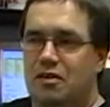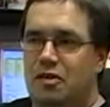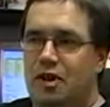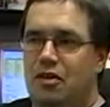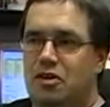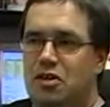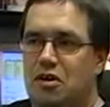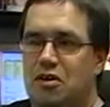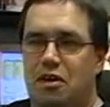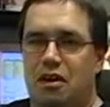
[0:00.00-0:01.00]
Derek
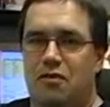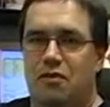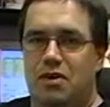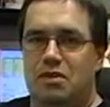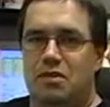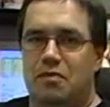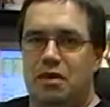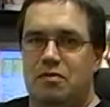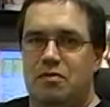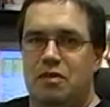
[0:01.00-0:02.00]
shared a lot of wisdom.
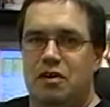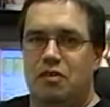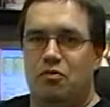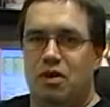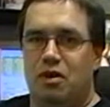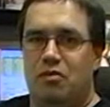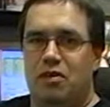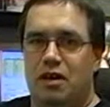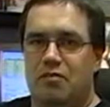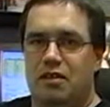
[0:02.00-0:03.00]
He was very real
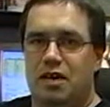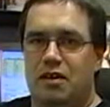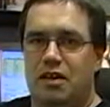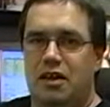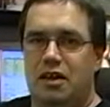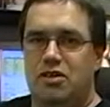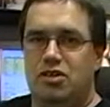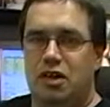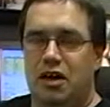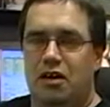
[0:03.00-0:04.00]
with everything that he
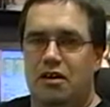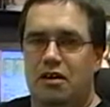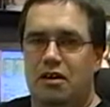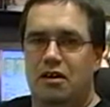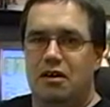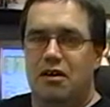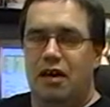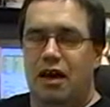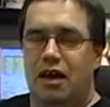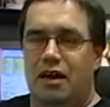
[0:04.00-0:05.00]
shared.
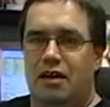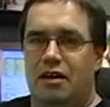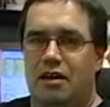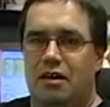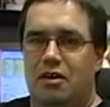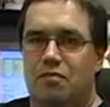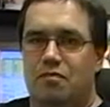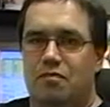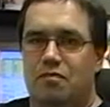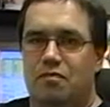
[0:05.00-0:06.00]
And
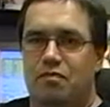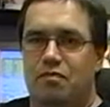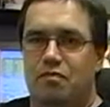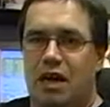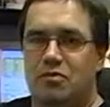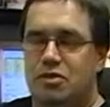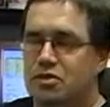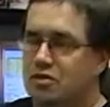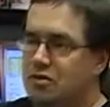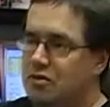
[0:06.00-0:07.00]
I'm
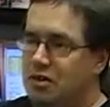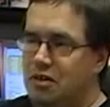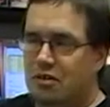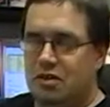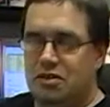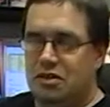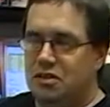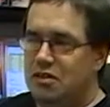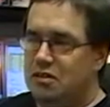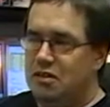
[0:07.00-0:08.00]
sure, you know,
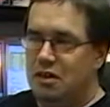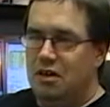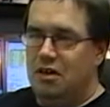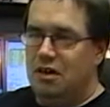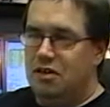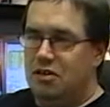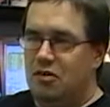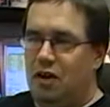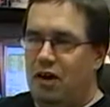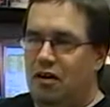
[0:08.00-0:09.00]
it's a
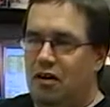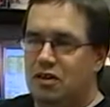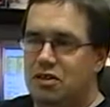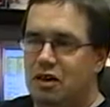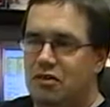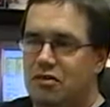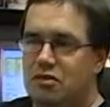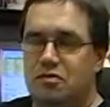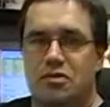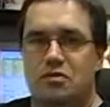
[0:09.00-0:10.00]
great loss not only
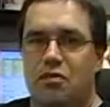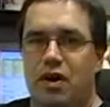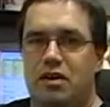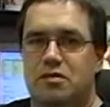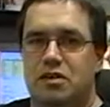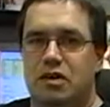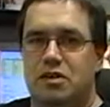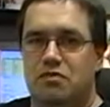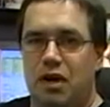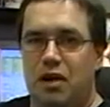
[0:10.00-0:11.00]
to his friends but
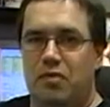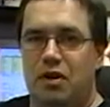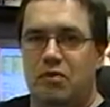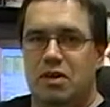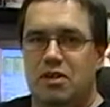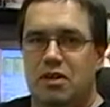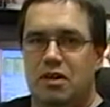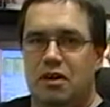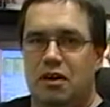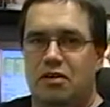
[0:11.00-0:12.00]
his family. We
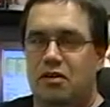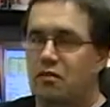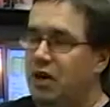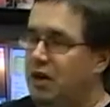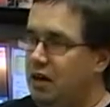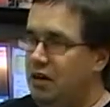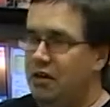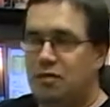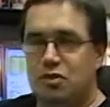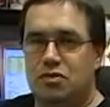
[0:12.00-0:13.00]
send out our, we here,
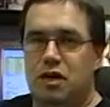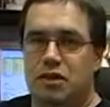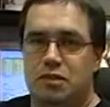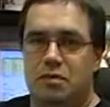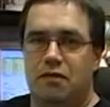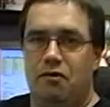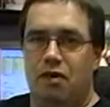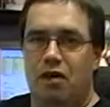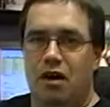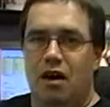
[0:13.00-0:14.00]
and I'm sure I can speak
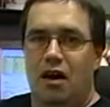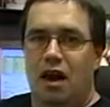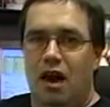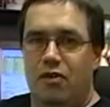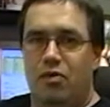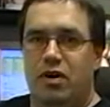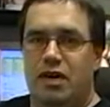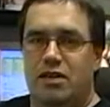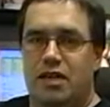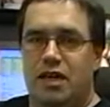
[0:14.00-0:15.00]
for everyone
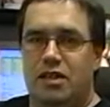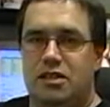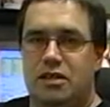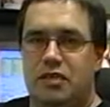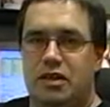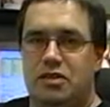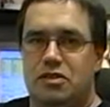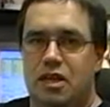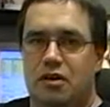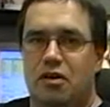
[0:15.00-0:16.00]
at DATV,
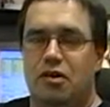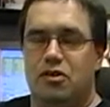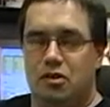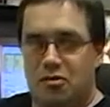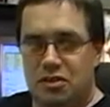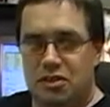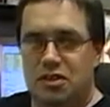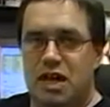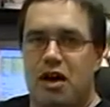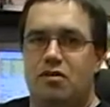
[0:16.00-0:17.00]
send our
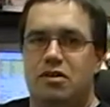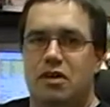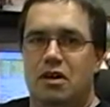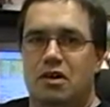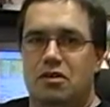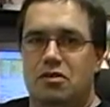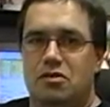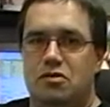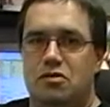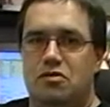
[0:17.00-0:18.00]
condolences out
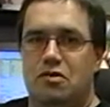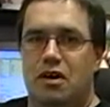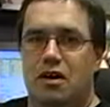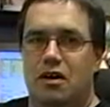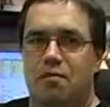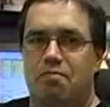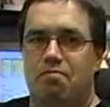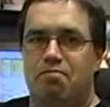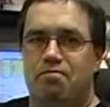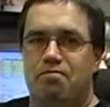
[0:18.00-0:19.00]
to
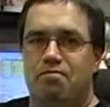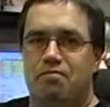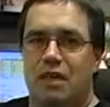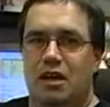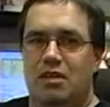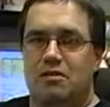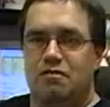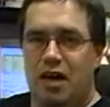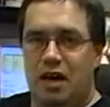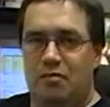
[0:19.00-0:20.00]
his
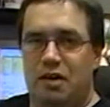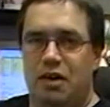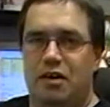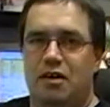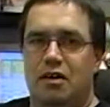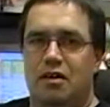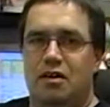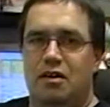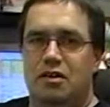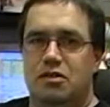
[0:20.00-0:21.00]
family,
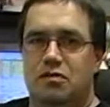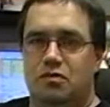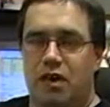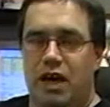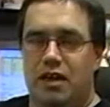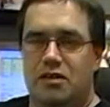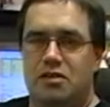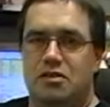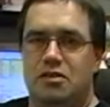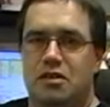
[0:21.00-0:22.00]
his
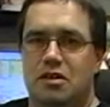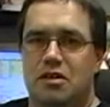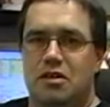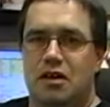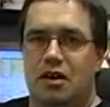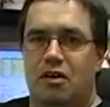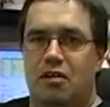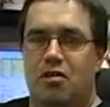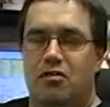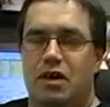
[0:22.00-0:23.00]
friends, and
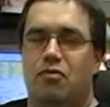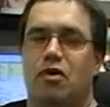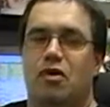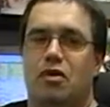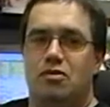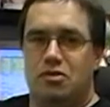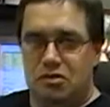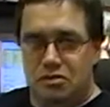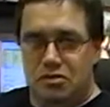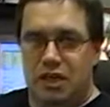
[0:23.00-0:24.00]
all that were close
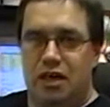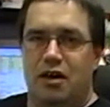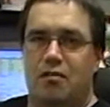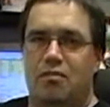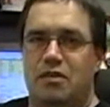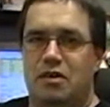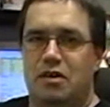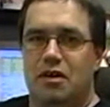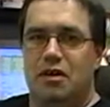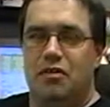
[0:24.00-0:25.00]
to him.
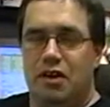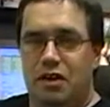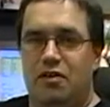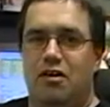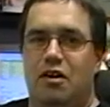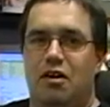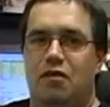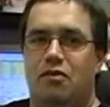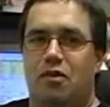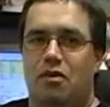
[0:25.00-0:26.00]
Thank you,
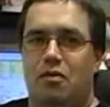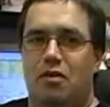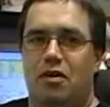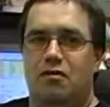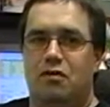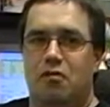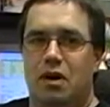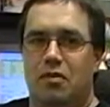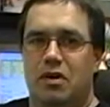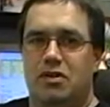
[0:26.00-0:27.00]
Derek, for all the wonderful
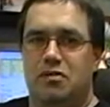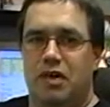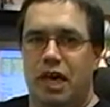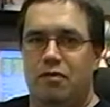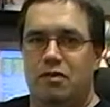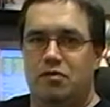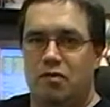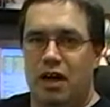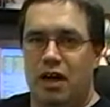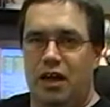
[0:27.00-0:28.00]
memories you gave us
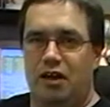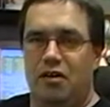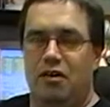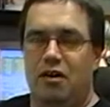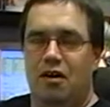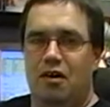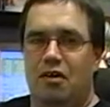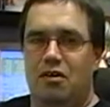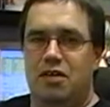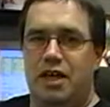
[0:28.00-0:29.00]
right here
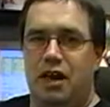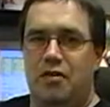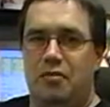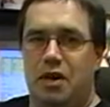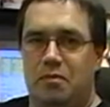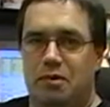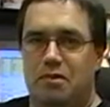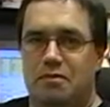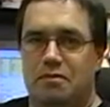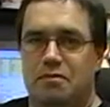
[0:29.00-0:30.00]
on Dayton People.